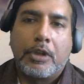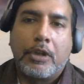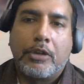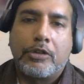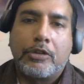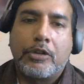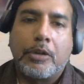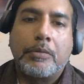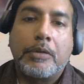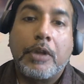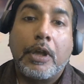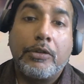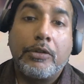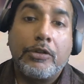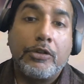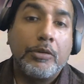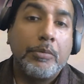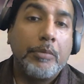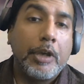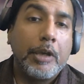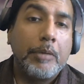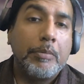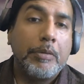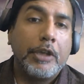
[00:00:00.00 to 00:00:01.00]
Sometimes you
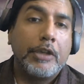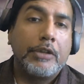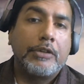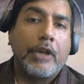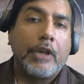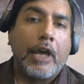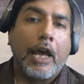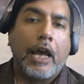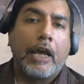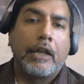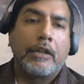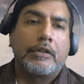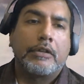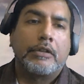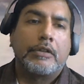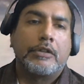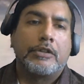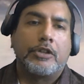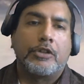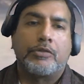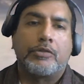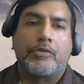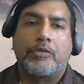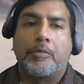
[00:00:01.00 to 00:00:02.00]
may be attacked
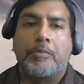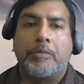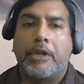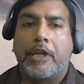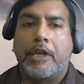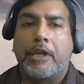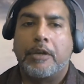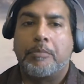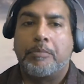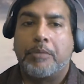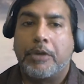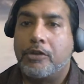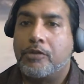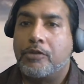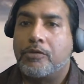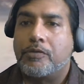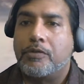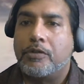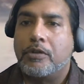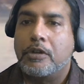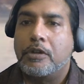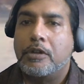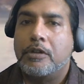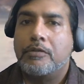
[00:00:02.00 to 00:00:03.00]
just for being
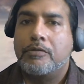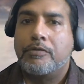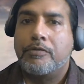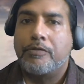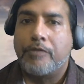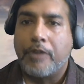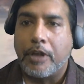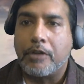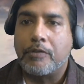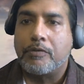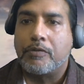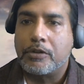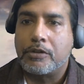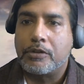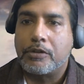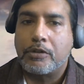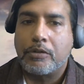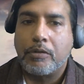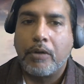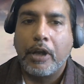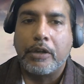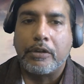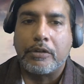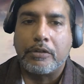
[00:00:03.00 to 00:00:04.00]
peaceful and faithful to
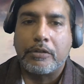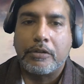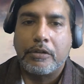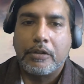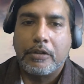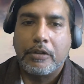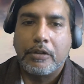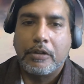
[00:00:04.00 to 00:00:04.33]
Christ.